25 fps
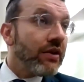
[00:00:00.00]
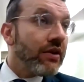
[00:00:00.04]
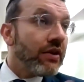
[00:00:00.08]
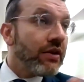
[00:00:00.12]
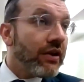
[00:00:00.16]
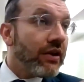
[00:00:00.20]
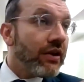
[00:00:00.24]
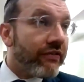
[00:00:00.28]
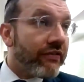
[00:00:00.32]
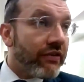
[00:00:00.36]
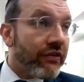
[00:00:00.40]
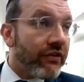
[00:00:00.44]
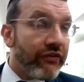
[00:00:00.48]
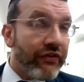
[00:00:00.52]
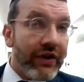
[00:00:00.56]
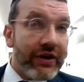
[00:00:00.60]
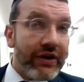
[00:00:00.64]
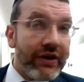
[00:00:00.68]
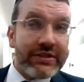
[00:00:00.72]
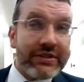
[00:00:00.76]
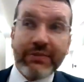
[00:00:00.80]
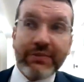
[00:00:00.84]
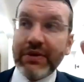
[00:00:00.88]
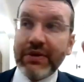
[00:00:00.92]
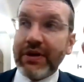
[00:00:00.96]
have to find
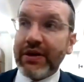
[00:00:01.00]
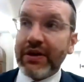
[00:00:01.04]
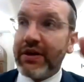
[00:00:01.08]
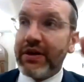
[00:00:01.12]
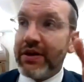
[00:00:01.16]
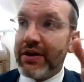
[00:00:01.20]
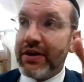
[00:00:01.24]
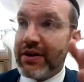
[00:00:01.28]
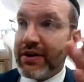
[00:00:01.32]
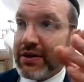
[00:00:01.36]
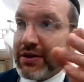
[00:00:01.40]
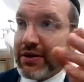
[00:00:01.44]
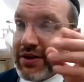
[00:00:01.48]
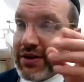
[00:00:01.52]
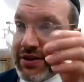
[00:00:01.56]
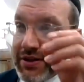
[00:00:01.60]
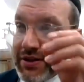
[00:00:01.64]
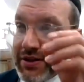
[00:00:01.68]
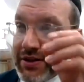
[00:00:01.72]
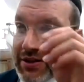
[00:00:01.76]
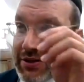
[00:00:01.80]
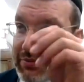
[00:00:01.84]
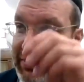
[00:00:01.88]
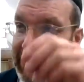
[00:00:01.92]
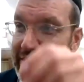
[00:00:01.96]
something a
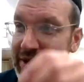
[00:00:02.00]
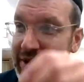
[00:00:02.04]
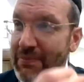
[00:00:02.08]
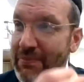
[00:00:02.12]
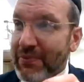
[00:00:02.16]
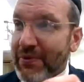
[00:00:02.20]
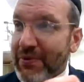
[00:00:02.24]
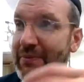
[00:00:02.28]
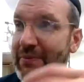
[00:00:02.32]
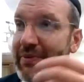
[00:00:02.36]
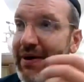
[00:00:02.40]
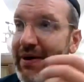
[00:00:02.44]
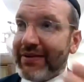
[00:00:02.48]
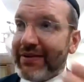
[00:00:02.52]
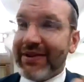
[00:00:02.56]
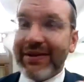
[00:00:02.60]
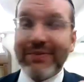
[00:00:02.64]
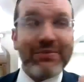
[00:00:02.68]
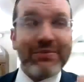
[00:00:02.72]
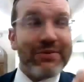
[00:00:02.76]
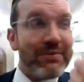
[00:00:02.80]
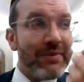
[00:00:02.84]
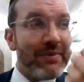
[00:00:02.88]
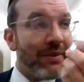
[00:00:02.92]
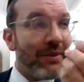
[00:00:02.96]
little bit deeper about them
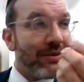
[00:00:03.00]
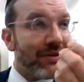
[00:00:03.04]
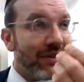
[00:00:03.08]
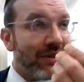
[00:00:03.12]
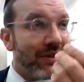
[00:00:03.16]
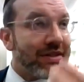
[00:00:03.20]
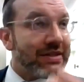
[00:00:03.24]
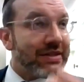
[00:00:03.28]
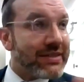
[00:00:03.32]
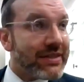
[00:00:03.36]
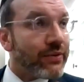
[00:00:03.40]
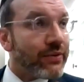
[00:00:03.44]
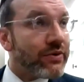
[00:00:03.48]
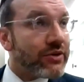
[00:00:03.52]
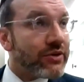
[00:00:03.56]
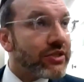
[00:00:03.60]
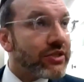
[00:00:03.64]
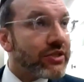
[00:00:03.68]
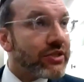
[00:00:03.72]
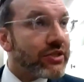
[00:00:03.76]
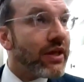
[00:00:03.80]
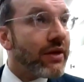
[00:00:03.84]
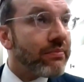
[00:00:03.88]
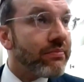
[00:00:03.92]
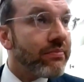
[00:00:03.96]
to be able to distinguish
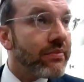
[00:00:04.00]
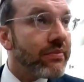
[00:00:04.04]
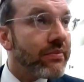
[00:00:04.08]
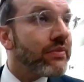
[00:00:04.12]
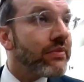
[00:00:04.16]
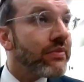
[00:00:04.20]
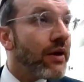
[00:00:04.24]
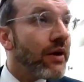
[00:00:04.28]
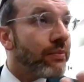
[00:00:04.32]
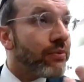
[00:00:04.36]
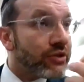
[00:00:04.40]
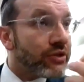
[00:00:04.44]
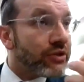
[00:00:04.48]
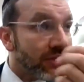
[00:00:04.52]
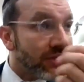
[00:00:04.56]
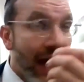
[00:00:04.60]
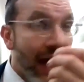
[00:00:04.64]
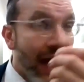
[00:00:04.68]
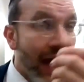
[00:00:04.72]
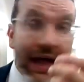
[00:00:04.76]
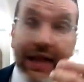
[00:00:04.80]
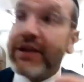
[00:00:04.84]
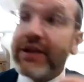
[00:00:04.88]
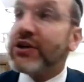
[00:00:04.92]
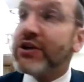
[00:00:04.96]
them. A
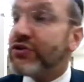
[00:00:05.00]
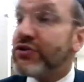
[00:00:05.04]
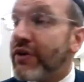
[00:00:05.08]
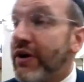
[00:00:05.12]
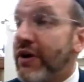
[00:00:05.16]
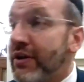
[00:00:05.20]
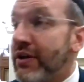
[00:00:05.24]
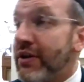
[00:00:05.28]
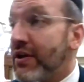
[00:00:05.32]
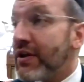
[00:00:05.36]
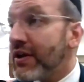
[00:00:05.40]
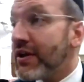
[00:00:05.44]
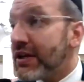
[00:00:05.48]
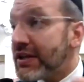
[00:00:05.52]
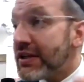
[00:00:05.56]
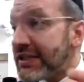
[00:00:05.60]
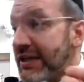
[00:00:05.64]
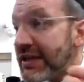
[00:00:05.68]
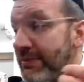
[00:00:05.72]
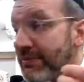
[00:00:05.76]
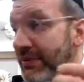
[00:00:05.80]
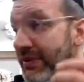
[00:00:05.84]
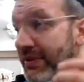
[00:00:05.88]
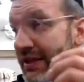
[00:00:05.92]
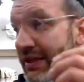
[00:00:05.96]
personality trait,
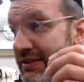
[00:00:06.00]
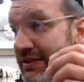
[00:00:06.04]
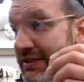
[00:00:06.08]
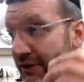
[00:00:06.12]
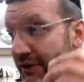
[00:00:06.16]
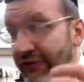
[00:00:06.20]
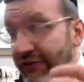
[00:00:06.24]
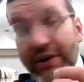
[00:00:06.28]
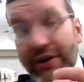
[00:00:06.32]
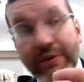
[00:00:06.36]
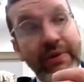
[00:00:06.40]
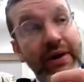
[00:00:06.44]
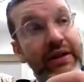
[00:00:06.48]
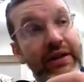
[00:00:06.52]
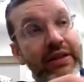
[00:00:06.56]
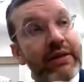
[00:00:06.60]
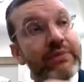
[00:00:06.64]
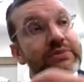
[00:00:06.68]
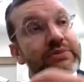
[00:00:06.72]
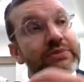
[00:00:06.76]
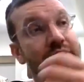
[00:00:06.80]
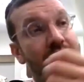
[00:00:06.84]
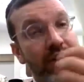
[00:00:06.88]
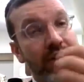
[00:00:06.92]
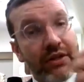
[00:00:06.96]
something that's different about them,
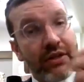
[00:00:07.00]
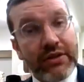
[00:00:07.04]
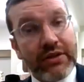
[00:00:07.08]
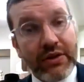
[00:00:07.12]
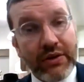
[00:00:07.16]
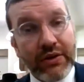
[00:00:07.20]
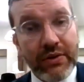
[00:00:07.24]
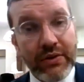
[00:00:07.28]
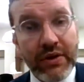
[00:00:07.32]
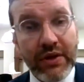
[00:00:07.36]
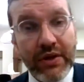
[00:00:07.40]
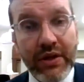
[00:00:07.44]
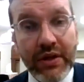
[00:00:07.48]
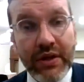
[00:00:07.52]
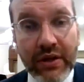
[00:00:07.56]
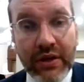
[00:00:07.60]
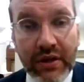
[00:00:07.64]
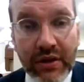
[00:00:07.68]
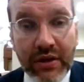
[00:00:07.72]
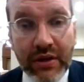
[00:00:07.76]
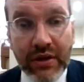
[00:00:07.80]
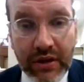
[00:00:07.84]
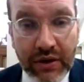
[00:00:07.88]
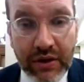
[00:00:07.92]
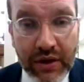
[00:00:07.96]
so then you'll know
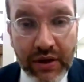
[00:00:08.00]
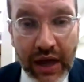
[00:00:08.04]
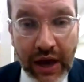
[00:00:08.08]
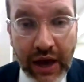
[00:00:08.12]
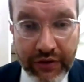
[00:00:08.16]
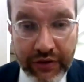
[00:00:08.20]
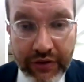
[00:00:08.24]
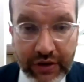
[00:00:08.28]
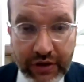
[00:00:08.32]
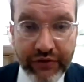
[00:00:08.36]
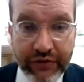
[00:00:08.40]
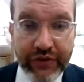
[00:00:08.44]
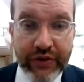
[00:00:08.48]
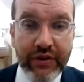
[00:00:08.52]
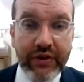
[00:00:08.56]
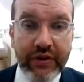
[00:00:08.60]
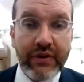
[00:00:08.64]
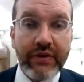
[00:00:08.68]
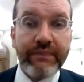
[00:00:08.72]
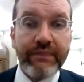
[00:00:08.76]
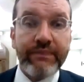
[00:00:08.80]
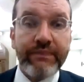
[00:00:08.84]
how they're different.